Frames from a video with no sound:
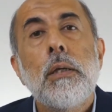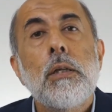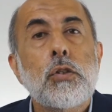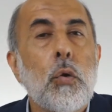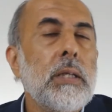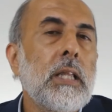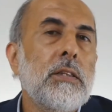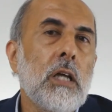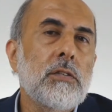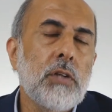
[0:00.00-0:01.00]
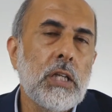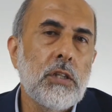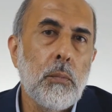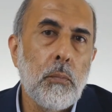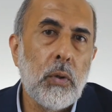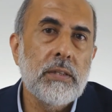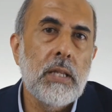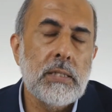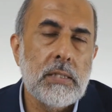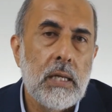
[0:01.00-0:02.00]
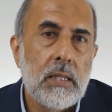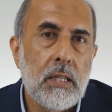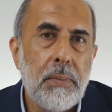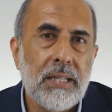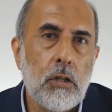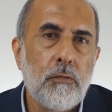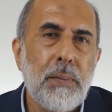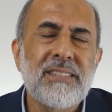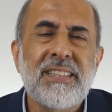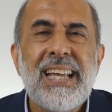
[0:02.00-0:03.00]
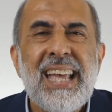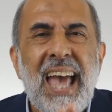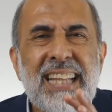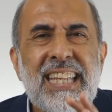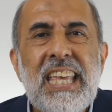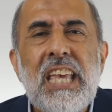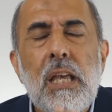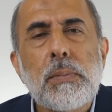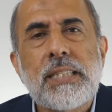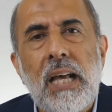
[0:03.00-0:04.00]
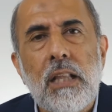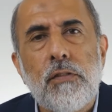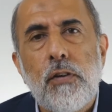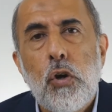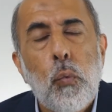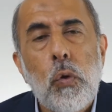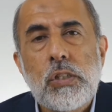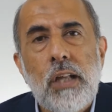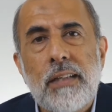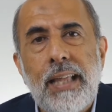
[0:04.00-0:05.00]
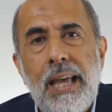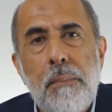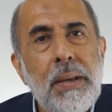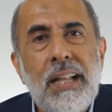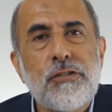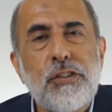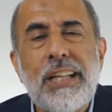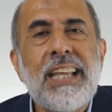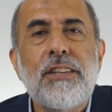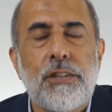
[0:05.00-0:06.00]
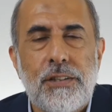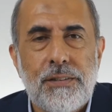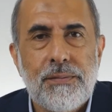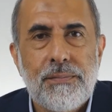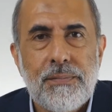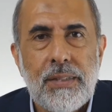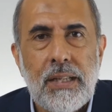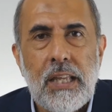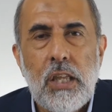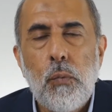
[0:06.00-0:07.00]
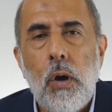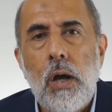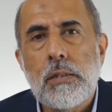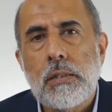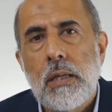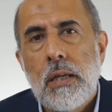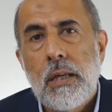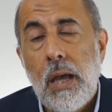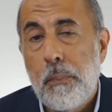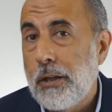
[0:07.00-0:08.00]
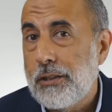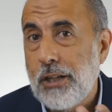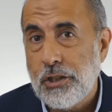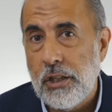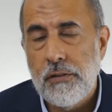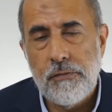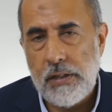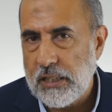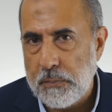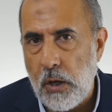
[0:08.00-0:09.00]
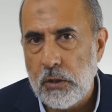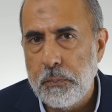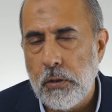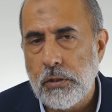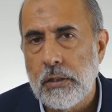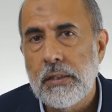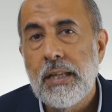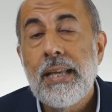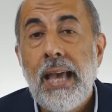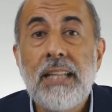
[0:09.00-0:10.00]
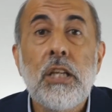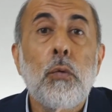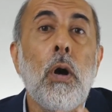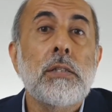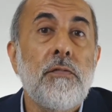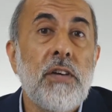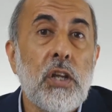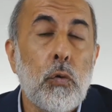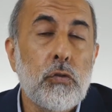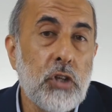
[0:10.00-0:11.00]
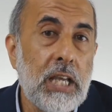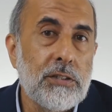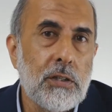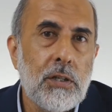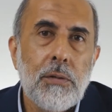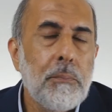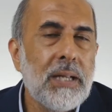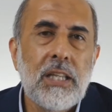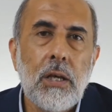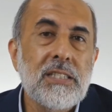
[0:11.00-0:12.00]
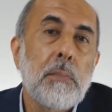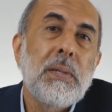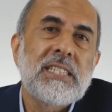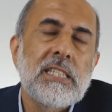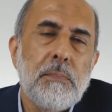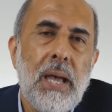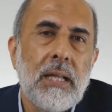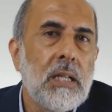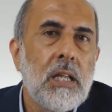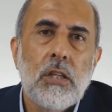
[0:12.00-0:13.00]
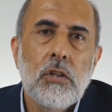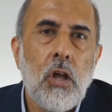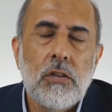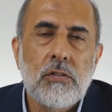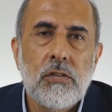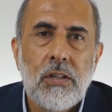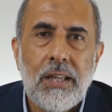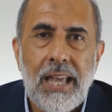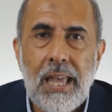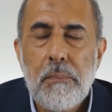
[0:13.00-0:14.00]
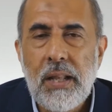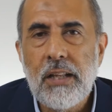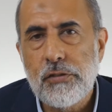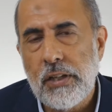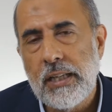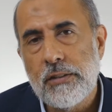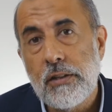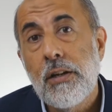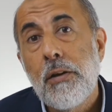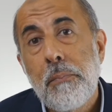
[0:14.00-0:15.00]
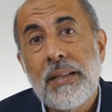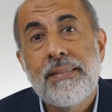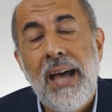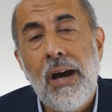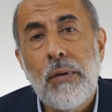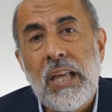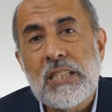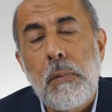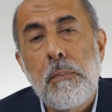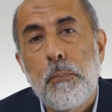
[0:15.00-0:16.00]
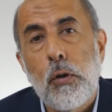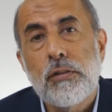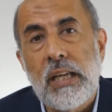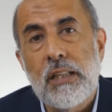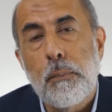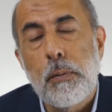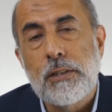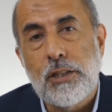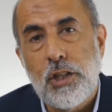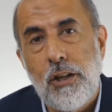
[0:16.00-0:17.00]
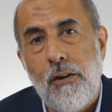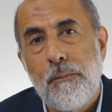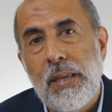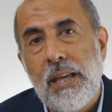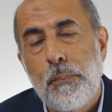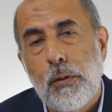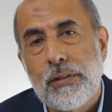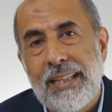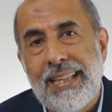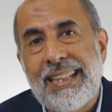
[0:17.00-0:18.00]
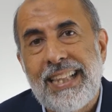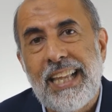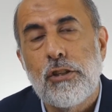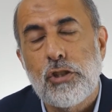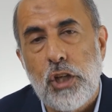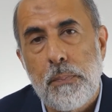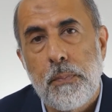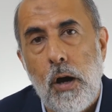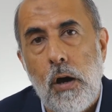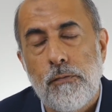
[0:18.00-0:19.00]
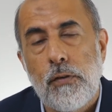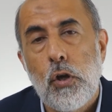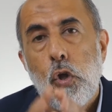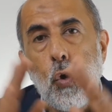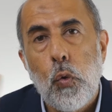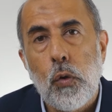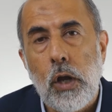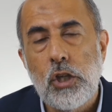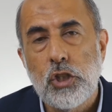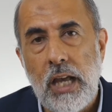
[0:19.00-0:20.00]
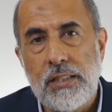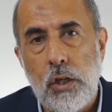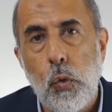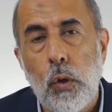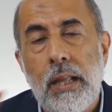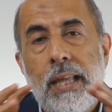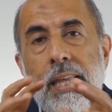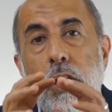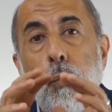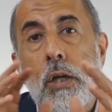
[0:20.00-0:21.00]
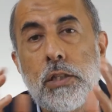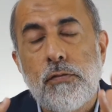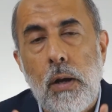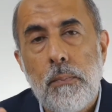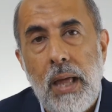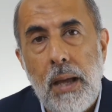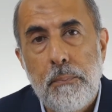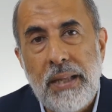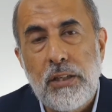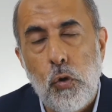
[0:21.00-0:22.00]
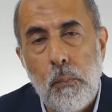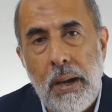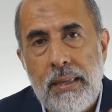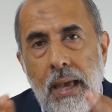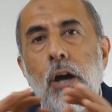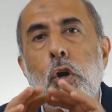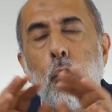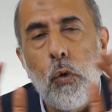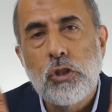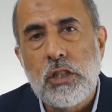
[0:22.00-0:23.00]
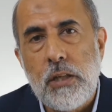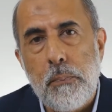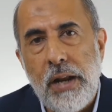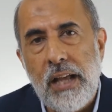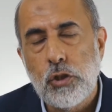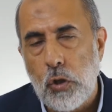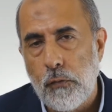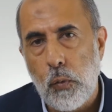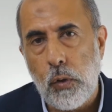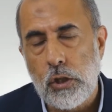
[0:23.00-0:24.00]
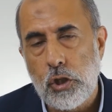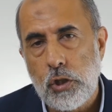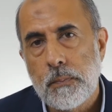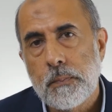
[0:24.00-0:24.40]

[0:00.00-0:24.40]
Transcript: So he did not witness the Battle of Badr, and he himself was not a military leader. He was a politician, very smart person, and he was a very good trader, but he is a businessman, not a military leader. But now he has been put in the position of being put in that leadership of Quraysh as a whole. He was from Bani Umayyah, which is a branch of Quraysh.